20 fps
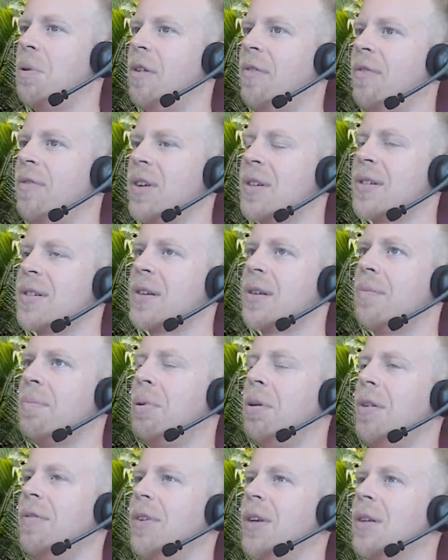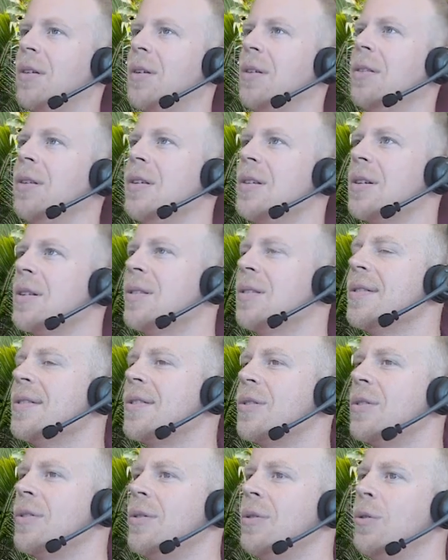perfect
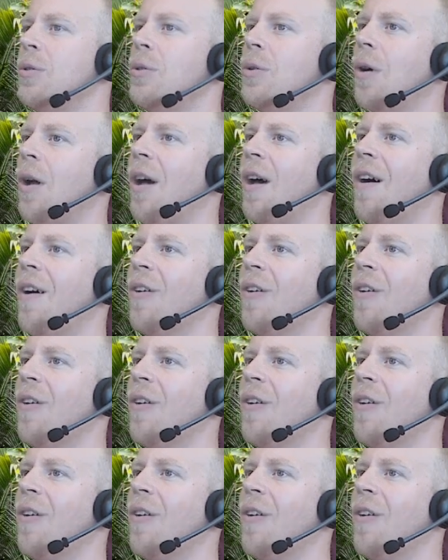conditions to